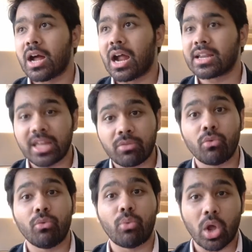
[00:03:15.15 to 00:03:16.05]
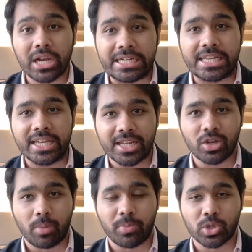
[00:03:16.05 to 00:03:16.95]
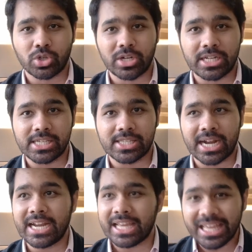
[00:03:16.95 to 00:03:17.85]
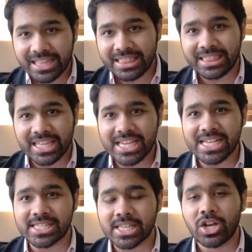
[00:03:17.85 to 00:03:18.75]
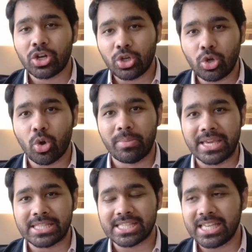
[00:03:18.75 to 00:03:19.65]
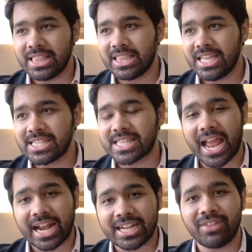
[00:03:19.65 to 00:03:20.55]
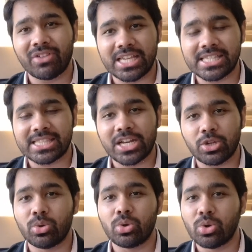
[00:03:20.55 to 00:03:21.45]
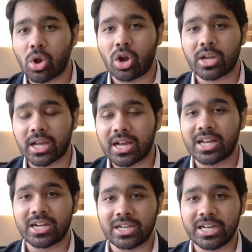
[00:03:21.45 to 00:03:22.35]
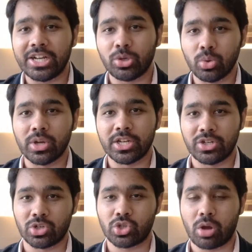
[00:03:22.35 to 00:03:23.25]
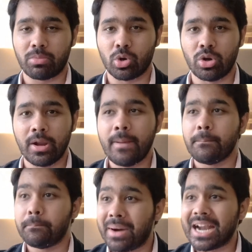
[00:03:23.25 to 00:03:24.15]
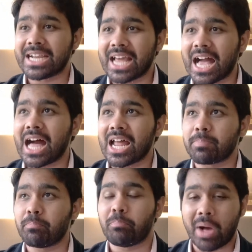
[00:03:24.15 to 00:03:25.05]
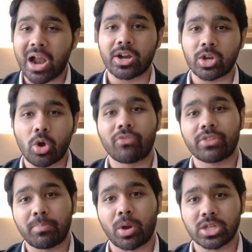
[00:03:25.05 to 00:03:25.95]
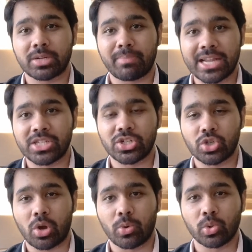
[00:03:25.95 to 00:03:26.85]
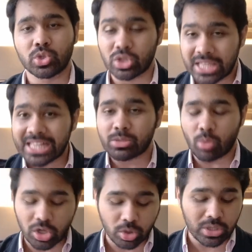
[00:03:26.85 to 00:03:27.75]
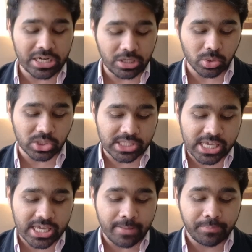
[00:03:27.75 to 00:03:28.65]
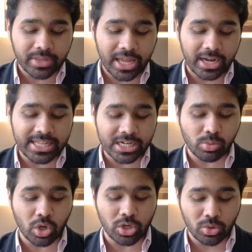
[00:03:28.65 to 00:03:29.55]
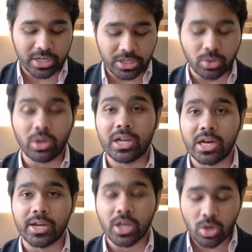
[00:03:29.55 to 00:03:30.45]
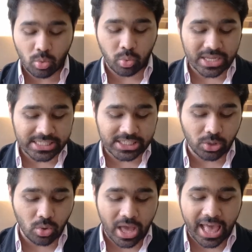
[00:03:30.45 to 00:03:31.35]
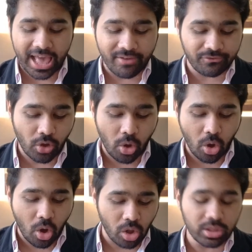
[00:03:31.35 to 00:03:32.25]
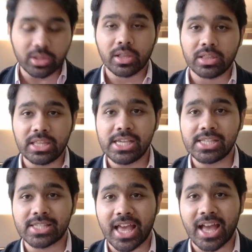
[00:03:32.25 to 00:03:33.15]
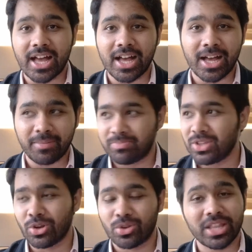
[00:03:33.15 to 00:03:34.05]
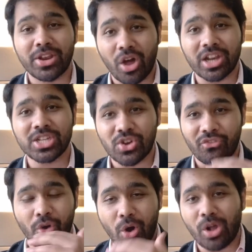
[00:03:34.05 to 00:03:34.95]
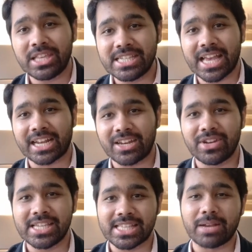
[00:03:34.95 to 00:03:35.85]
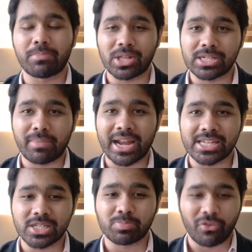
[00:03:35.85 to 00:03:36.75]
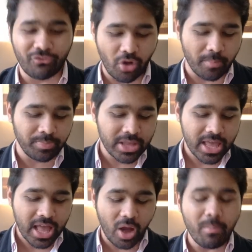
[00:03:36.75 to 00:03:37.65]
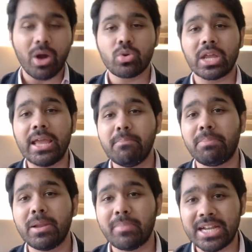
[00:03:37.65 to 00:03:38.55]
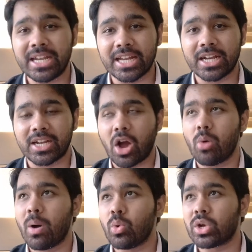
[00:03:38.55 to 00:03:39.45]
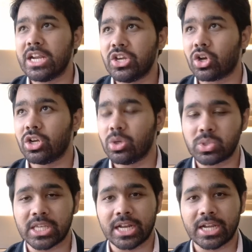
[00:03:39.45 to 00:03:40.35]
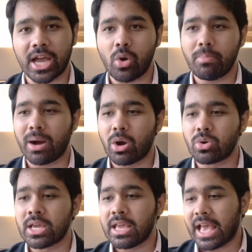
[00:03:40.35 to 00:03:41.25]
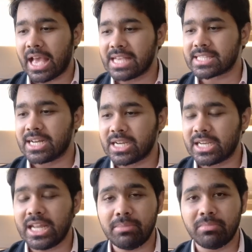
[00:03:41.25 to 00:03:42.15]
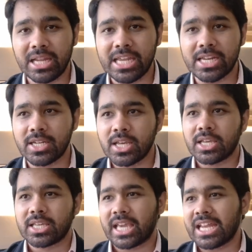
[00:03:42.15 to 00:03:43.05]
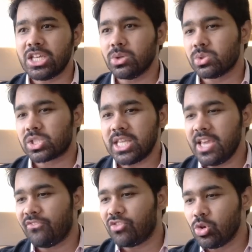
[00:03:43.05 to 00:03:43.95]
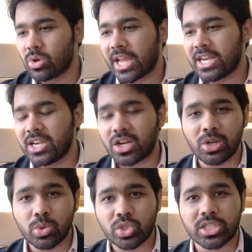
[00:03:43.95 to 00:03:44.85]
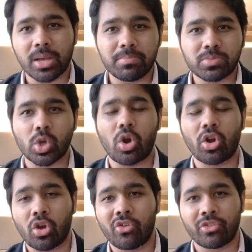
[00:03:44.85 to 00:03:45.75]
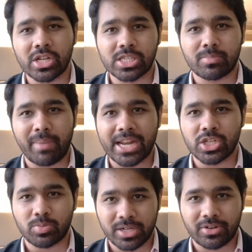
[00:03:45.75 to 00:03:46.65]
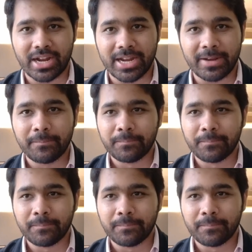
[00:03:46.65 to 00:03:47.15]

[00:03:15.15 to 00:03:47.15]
Are there volunteering opportunities, right, in these domains, in these activities that you do not currently do in your job role, but are part of the project manager job role? So that's what you need to seek, and that's what you need to learn. Once you have all these, the knowledge of all these activities that project managers perform, how about implementing it? How about introducing it? How about, as a team lead, can you see if you can introduce some sort of risk management, right?